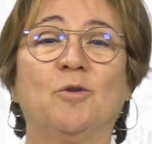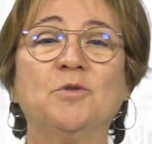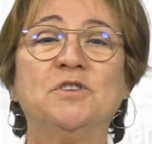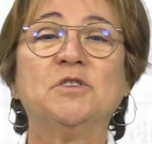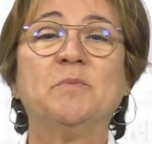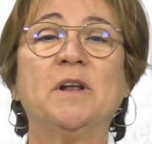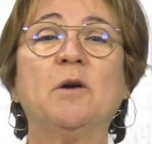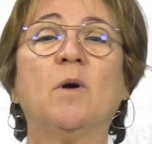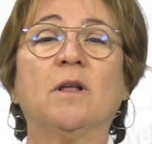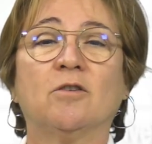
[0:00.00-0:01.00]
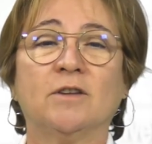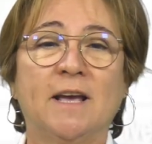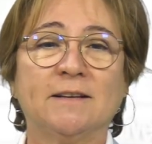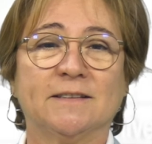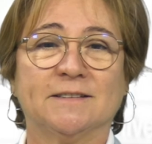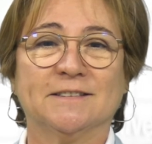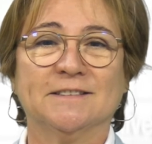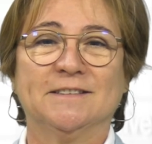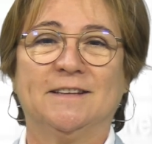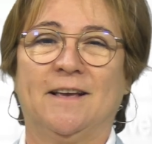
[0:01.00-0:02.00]
which is very well connected
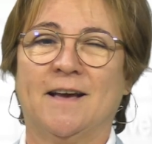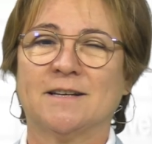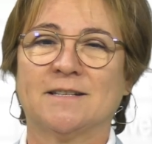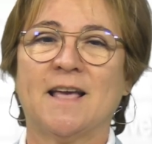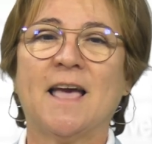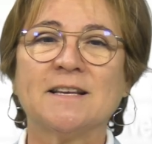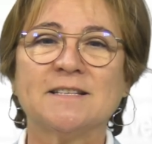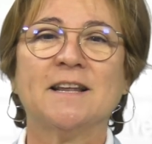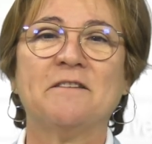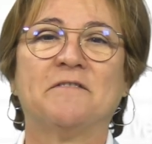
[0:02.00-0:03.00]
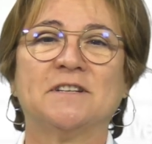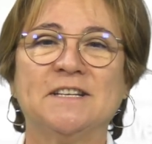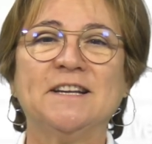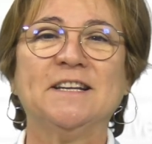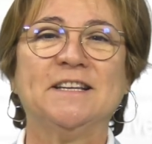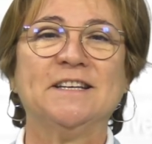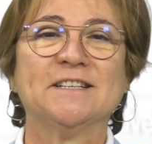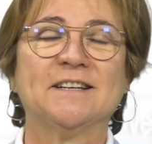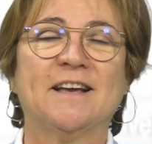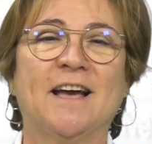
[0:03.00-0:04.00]
has excellent
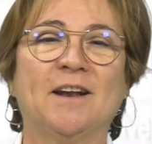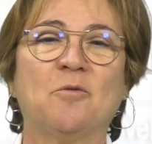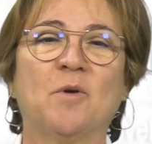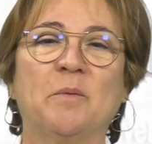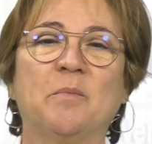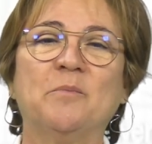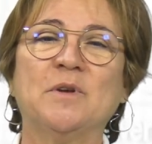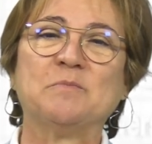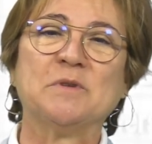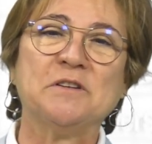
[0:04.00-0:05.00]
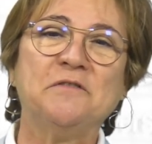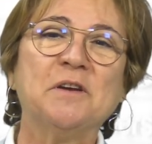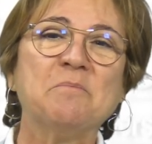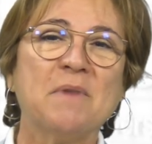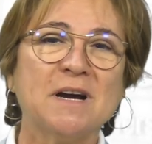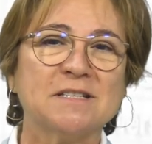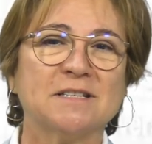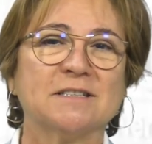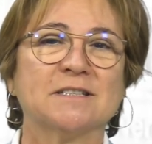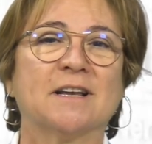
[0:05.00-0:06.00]
facilities and where specific
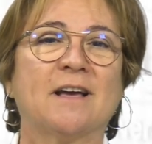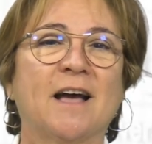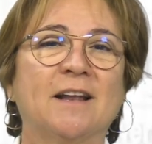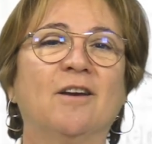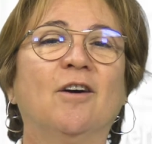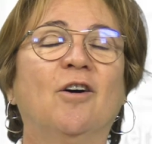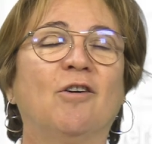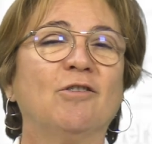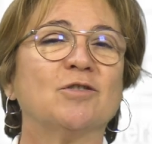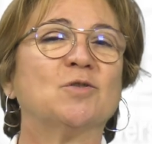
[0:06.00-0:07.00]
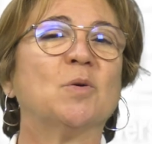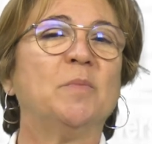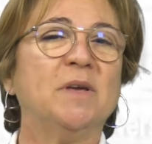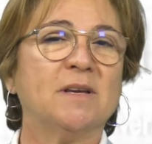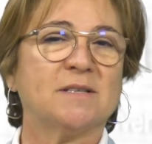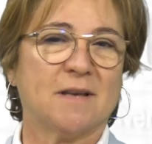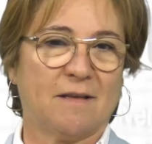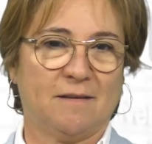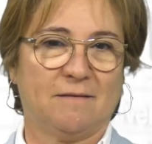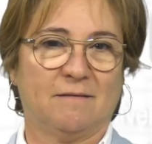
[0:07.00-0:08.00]
masters can also be
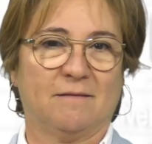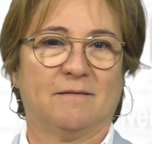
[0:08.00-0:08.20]
studied.